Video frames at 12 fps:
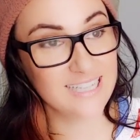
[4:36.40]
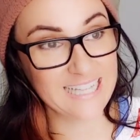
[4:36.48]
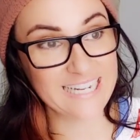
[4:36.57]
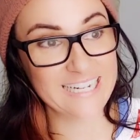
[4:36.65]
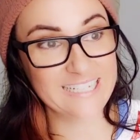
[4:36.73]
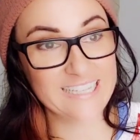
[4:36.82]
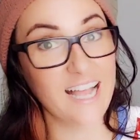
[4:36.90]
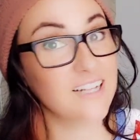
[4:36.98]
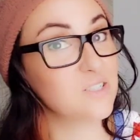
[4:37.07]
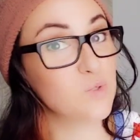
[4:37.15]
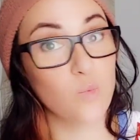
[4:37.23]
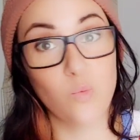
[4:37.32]
like
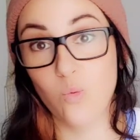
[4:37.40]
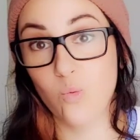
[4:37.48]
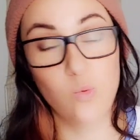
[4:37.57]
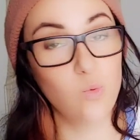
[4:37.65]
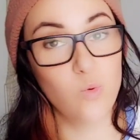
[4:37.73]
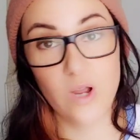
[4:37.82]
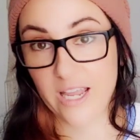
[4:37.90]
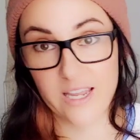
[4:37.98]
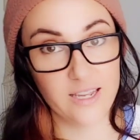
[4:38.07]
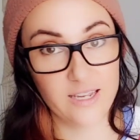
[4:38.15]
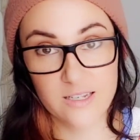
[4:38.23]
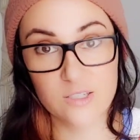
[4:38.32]
that's
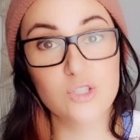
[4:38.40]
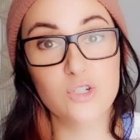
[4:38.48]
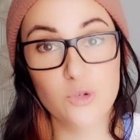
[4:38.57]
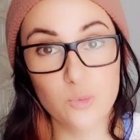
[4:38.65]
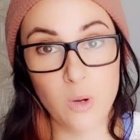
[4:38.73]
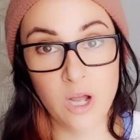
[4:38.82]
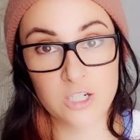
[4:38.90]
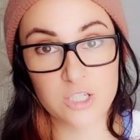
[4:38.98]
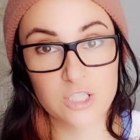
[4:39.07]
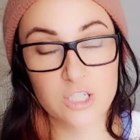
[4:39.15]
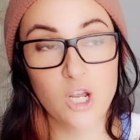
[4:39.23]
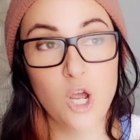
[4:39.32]
way too
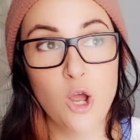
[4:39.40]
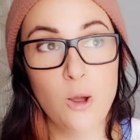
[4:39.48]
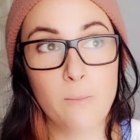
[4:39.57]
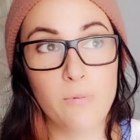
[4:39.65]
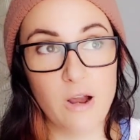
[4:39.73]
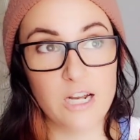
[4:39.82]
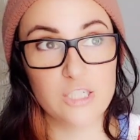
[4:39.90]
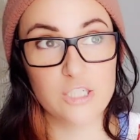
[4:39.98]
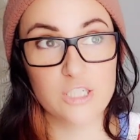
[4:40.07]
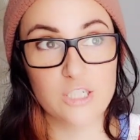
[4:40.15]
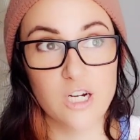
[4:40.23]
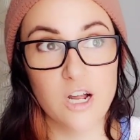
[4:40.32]
much
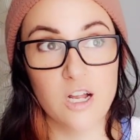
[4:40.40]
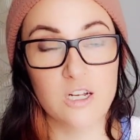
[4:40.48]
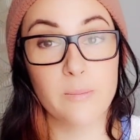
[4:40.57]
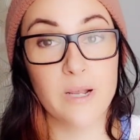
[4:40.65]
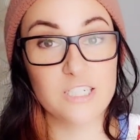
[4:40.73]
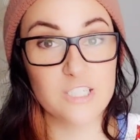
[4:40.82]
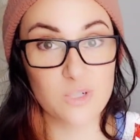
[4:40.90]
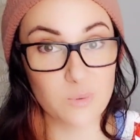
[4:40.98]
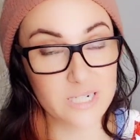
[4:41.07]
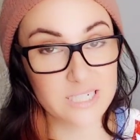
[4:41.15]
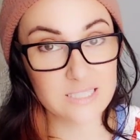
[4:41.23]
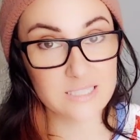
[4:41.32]
pressure on my
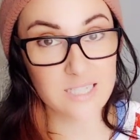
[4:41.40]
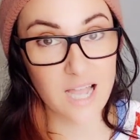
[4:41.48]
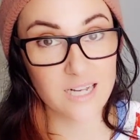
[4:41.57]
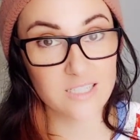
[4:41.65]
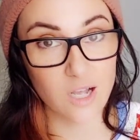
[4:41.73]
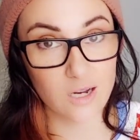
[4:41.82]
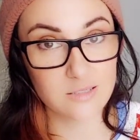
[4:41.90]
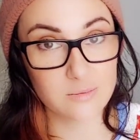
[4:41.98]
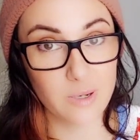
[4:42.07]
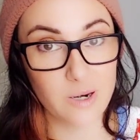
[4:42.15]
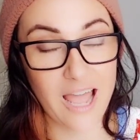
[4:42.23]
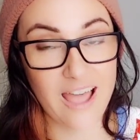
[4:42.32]
joints. I talked
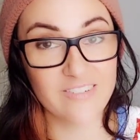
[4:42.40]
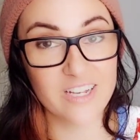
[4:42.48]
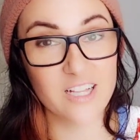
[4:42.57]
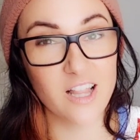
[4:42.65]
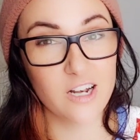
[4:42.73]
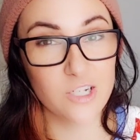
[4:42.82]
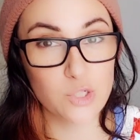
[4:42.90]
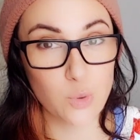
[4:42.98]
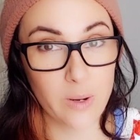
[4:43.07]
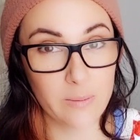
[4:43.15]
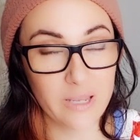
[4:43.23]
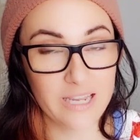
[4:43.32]
about having a lot of
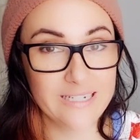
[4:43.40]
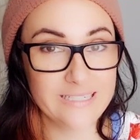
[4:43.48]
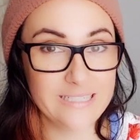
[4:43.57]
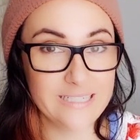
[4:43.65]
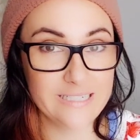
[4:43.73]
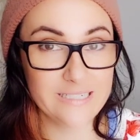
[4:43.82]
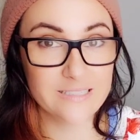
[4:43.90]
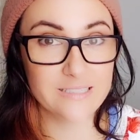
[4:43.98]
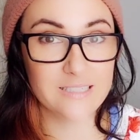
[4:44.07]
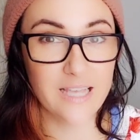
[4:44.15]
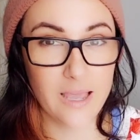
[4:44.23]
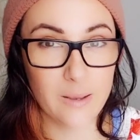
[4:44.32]
joint pain,
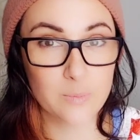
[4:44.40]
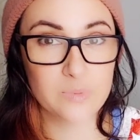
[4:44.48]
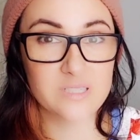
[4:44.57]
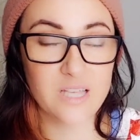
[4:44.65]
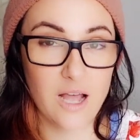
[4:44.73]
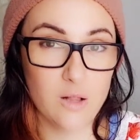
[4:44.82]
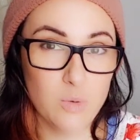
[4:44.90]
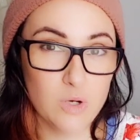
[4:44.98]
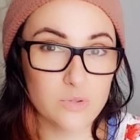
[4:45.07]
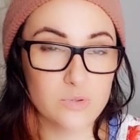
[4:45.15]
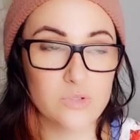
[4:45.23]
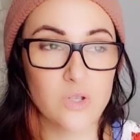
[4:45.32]
knees, hips,
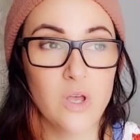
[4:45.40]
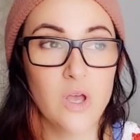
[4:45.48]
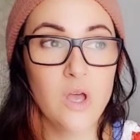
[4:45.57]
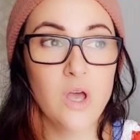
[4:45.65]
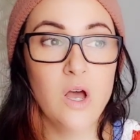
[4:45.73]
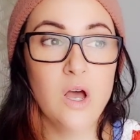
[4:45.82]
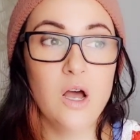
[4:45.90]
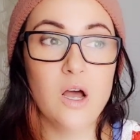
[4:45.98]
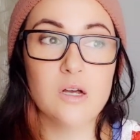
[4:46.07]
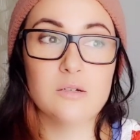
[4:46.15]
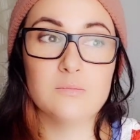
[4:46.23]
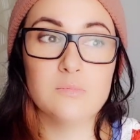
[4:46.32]
elbows.
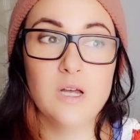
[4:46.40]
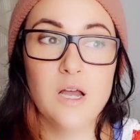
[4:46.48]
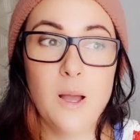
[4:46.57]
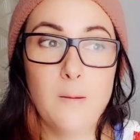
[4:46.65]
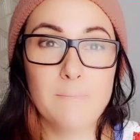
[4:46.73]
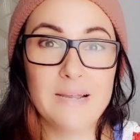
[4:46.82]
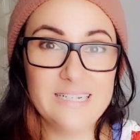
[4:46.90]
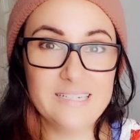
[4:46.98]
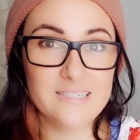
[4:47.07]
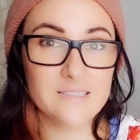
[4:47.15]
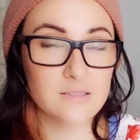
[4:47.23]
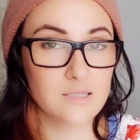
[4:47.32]
My
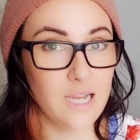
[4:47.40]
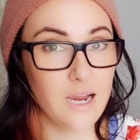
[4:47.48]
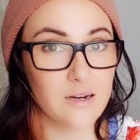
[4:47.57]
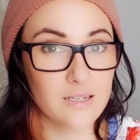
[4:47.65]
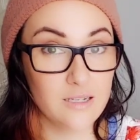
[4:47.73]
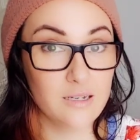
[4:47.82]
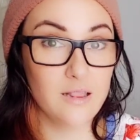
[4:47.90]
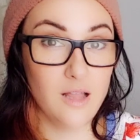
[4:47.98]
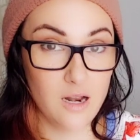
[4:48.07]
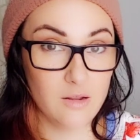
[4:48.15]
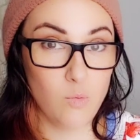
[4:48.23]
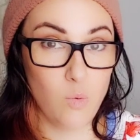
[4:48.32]
knees are carrying a
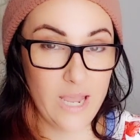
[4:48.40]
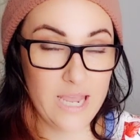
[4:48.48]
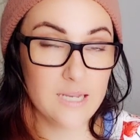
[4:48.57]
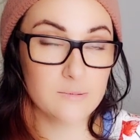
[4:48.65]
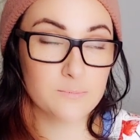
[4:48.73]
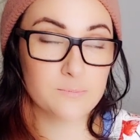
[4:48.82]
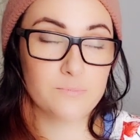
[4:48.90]
lot of weight.